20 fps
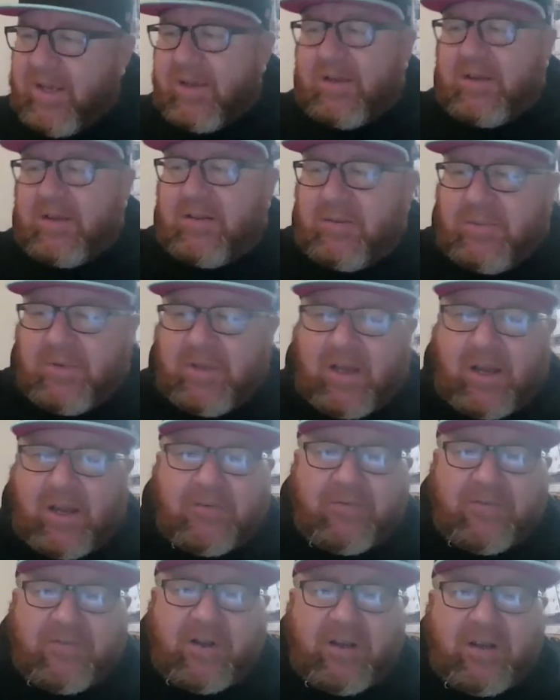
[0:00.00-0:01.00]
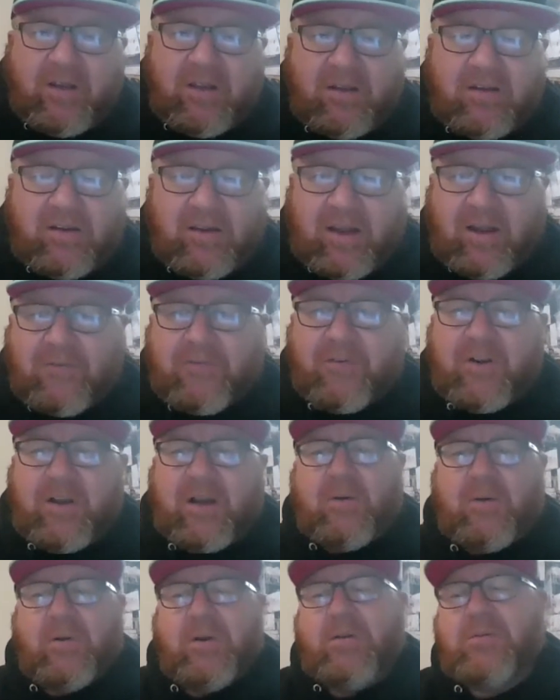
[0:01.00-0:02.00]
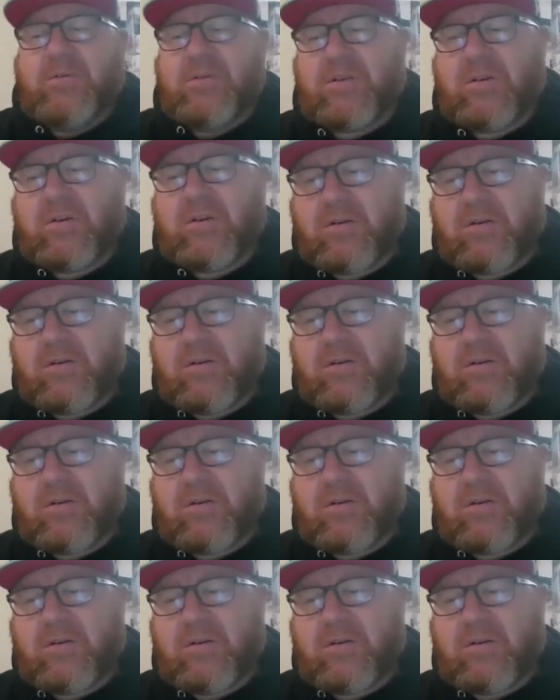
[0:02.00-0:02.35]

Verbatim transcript: Yeah, let me, I'll find it. I forgot. No, I got it,